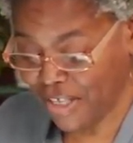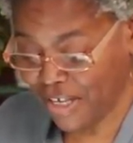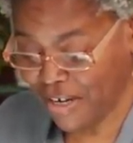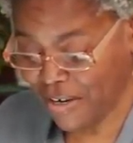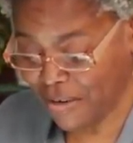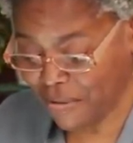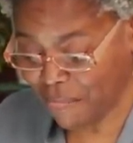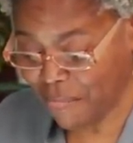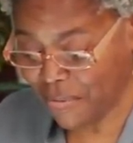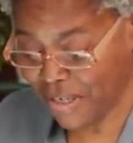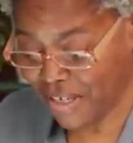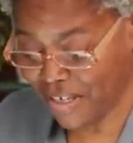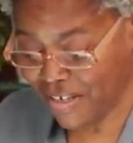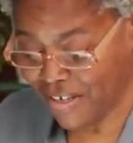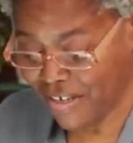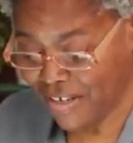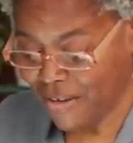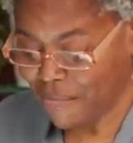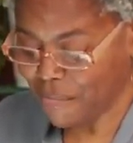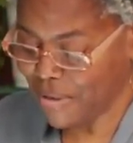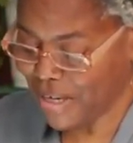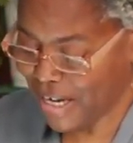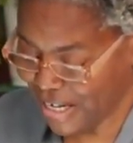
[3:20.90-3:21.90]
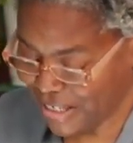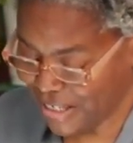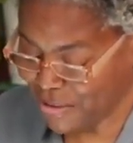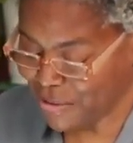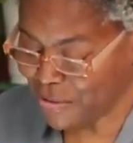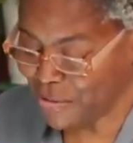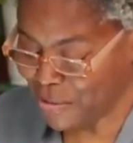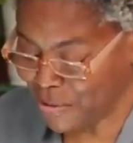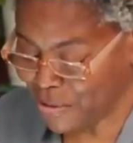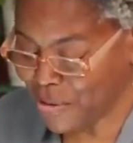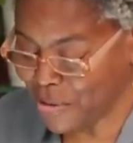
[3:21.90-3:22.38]
therapy, but I
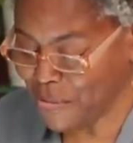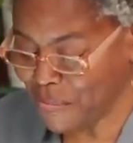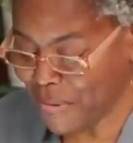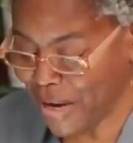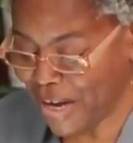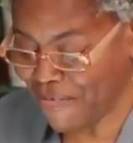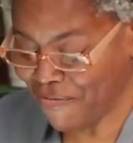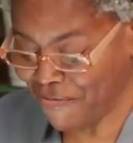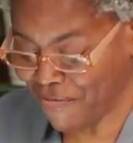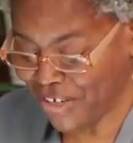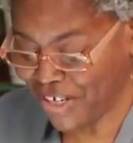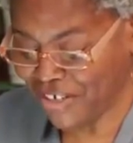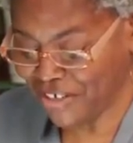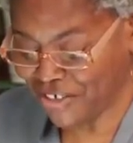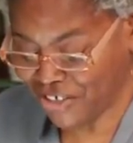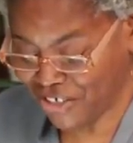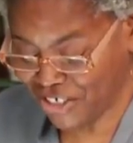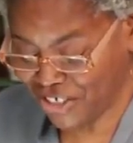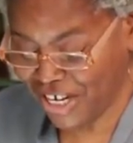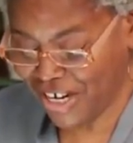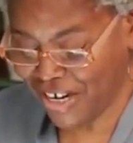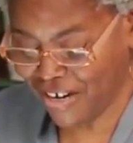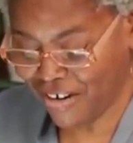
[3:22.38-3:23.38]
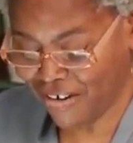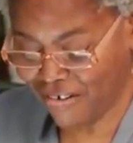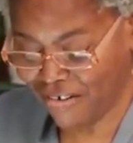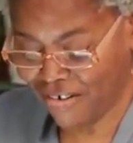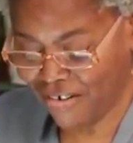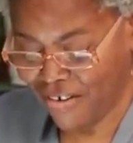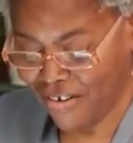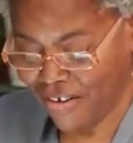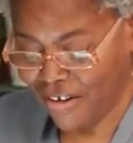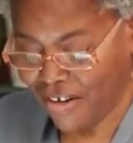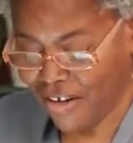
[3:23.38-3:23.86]
do do my fair share
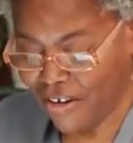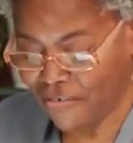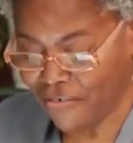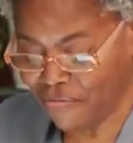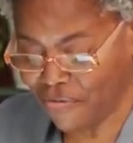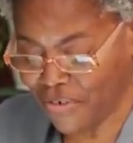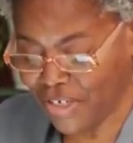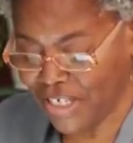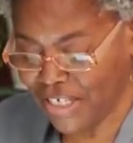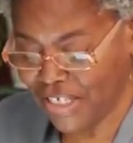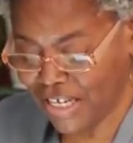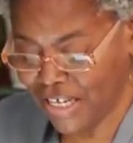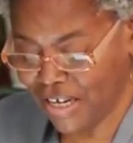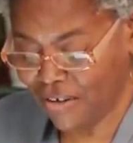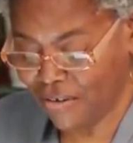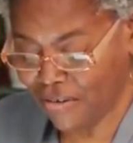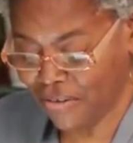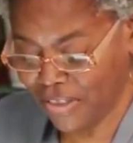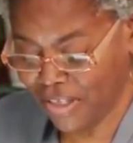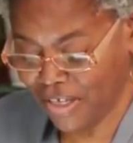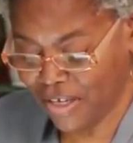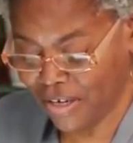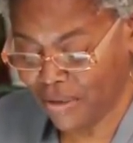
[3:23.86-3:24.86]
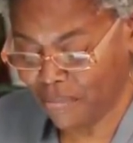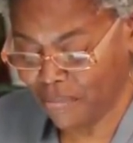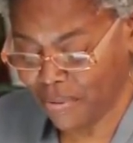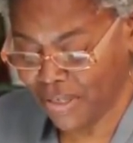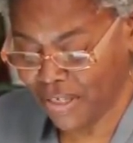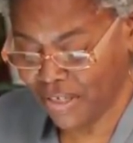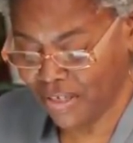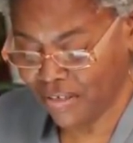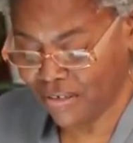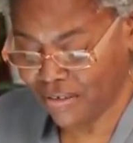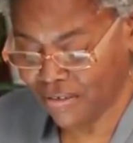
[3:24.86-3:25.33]
of retail
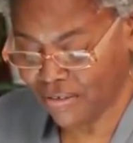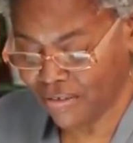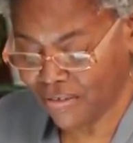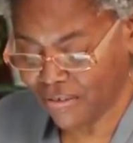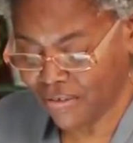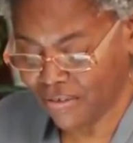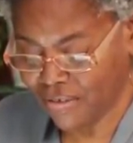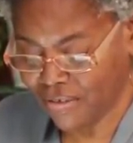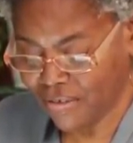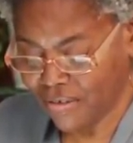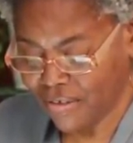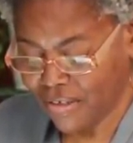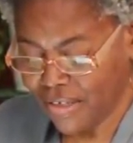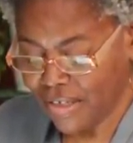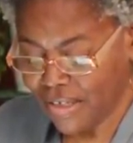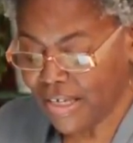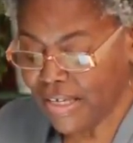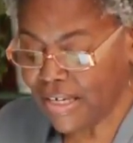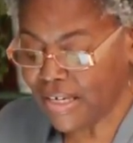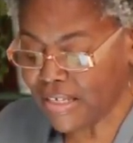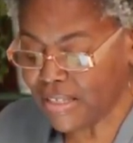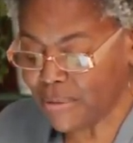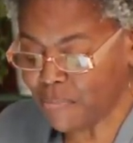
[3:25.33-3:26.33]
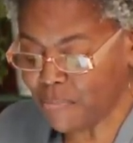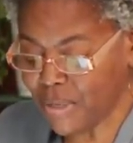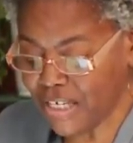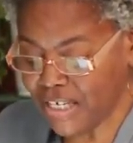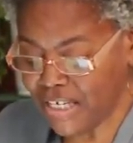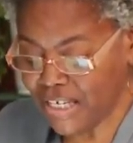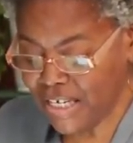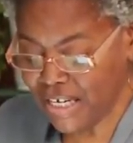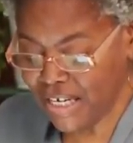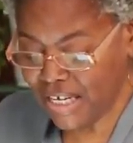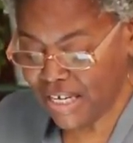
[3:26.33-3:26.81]
therapy. It has
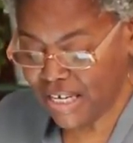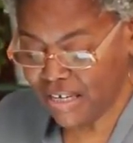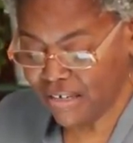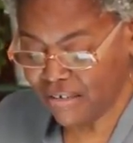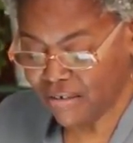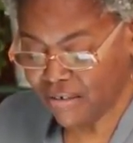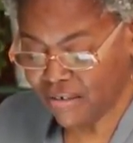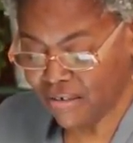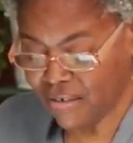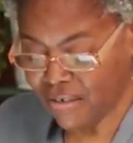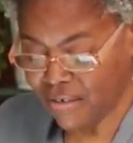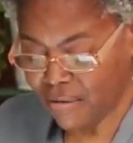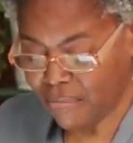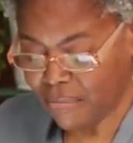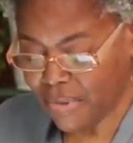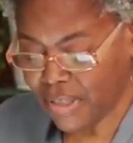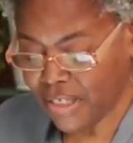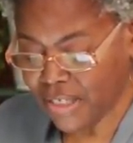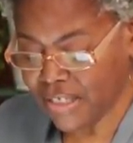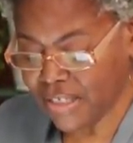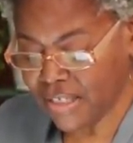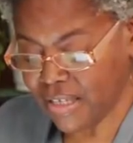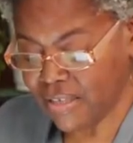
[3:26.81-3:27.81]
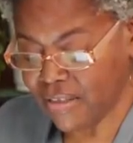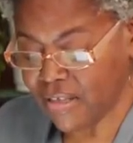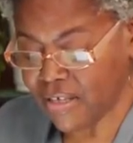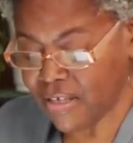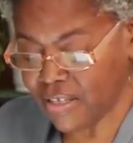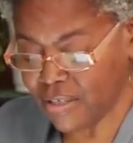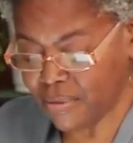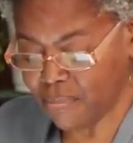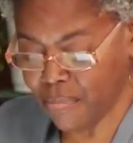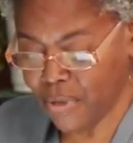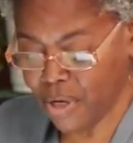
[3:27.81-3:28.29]
been neat because in
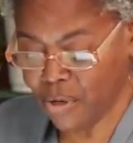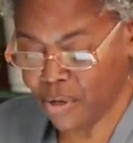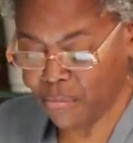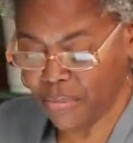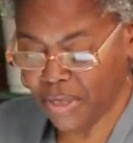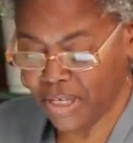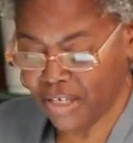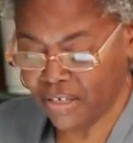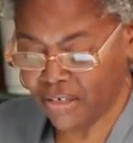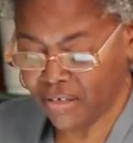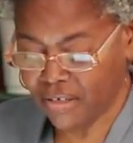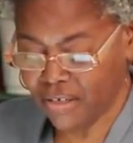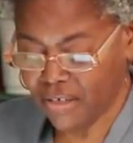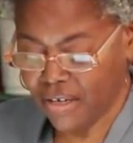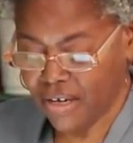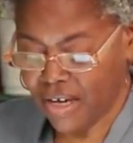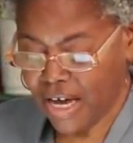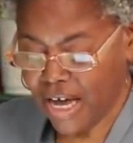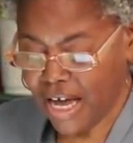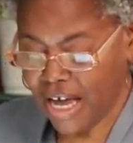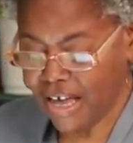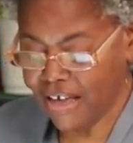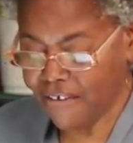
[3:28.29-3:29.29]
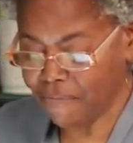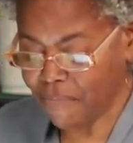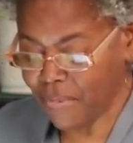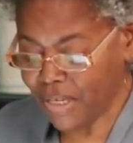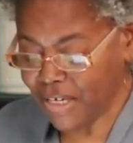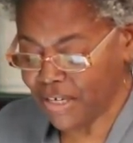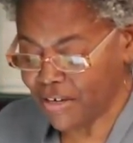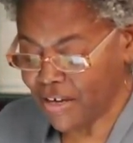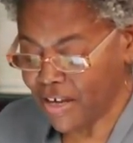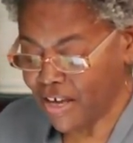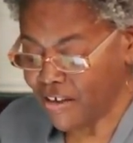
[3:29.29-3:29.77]
this moment, I have
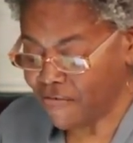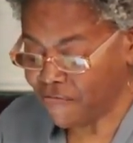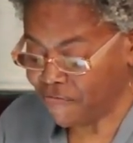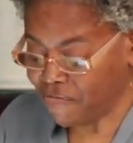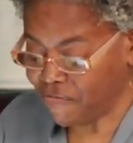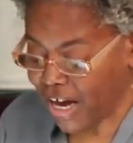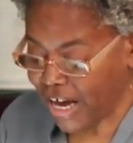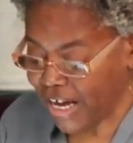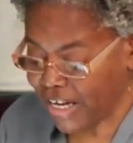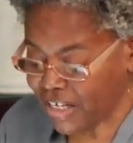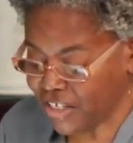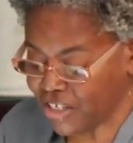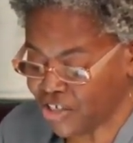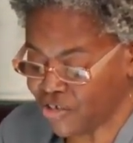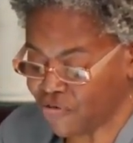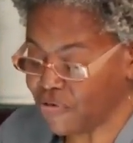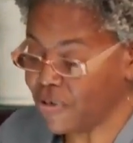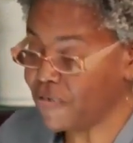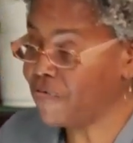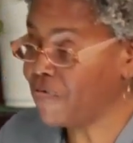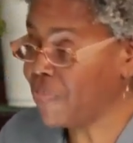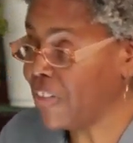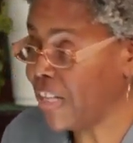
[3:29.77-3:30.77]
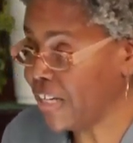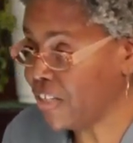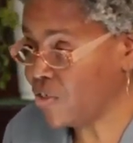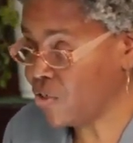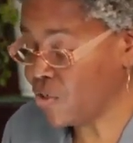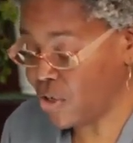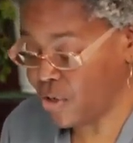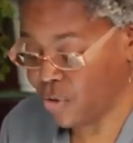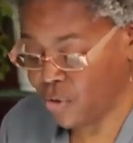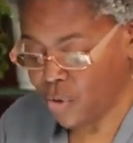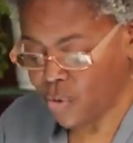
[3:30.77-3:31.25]
been invited to
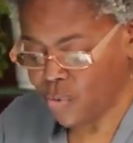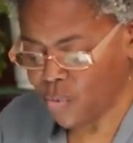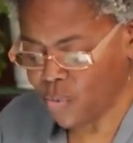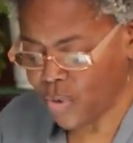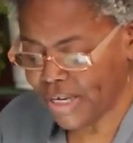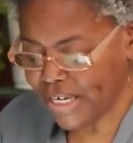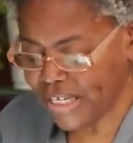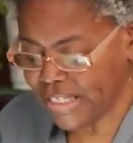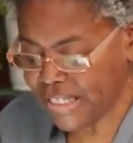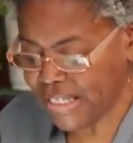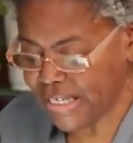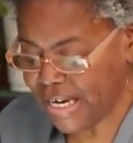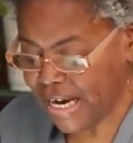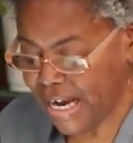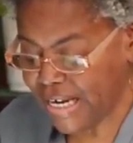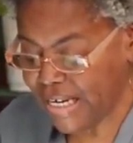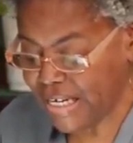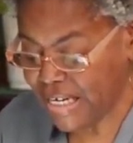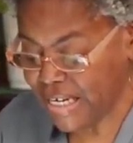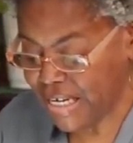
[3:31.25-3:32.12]
reflect on what is it I